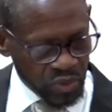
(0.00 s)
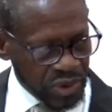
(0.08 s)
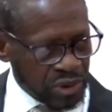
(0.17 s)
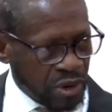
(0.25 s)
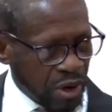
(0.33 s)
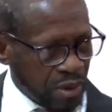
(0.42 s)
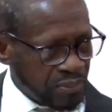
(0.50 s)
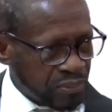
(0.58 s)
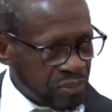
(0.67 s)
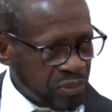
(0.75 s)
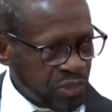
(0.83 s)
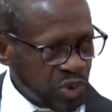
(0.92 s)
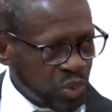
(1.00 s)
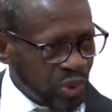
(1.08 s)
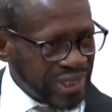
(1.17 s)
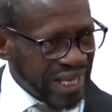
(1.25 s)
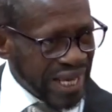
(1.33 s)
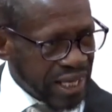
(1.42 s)
will come to
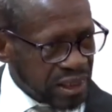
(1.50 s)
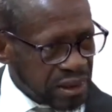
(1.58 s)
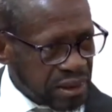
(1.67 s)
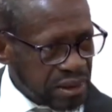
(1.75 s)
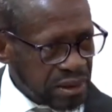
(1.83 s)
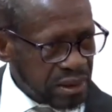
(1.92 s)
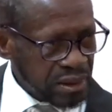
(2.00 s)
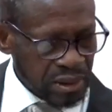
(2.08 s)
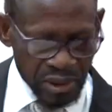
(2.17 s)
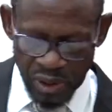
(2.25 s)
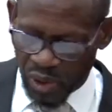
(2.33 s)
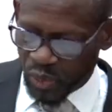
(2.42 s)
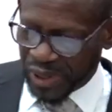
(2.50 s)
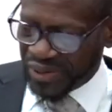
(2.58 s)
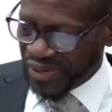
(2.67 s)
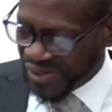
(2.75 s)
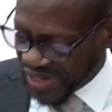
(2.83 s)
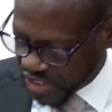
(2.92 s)
an end
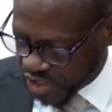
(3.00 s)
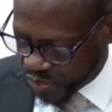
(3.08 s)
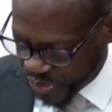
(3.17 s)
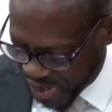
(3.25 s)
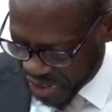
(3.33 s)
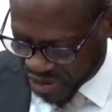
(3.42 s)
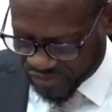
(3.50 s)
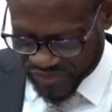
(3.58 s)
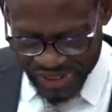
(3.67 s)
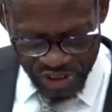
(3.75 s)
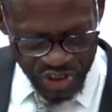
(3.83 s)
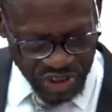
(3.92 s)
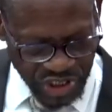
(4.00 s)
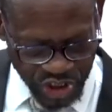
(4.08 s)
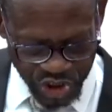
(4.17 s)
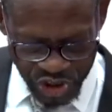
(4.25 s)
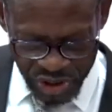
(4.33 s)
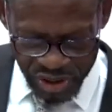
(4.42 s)
when this piece of
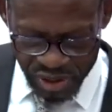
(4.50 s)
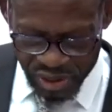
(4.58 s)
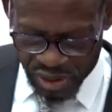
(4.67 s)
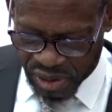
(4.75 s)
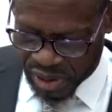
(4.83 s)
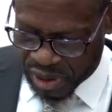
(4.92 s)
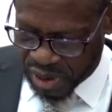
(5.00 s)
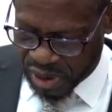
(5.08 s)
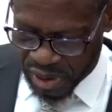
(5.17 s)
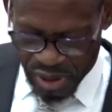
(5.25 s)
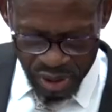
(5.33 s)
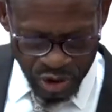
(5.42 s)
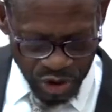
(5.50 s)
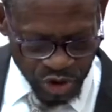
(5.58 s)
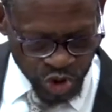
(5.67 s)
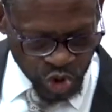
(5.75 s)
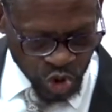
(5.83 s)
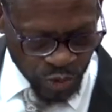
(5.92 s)
legislation, the
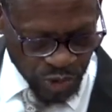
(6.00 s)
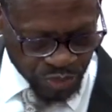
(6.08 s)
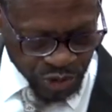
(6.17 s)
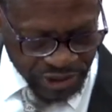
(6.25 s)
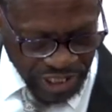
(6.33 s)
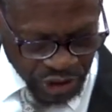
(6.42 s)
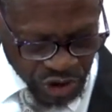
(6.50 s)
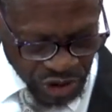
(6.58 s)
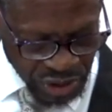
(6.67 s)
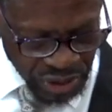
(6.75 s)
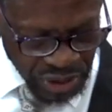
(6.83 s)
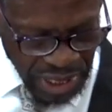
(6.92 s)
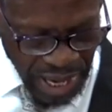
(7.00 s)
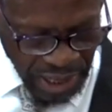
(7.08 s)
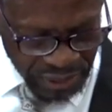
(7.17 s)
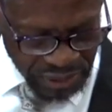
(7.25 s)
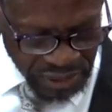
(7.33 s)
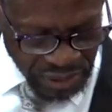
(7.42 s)
Consumer Protection
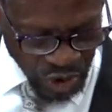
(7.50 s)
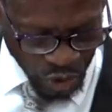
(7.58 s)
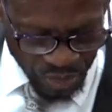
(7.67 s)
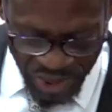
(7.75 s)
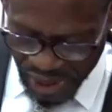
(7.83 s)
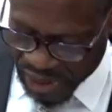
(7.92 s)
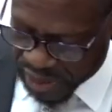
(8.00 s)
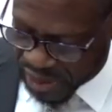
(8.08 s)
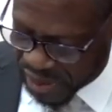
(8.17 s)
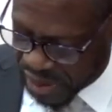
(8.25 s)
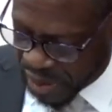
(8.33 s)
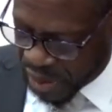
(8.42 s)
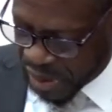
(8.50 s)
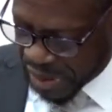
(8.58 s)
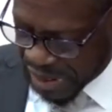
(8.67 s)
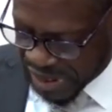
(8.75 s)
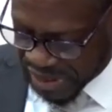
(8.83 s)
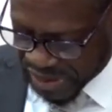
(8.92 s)
Act or Bill,
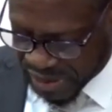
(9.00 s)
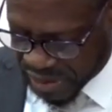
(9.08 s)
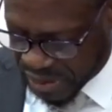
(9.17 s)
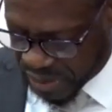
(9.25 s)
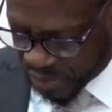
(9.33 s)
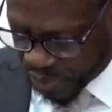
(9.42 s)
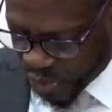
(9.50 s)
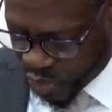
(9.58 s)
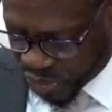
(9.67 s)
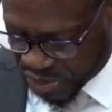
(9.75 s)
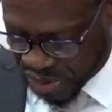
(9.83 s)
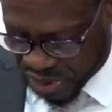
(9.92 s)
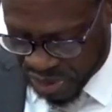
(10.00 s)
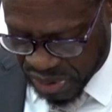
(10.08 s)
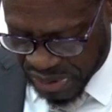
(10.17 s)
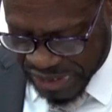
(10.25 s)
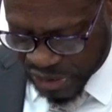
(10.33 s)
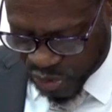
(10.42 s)
is put
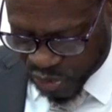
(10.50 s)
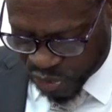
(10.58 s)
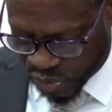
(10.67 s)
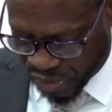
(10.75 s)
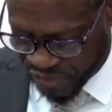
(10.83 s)
into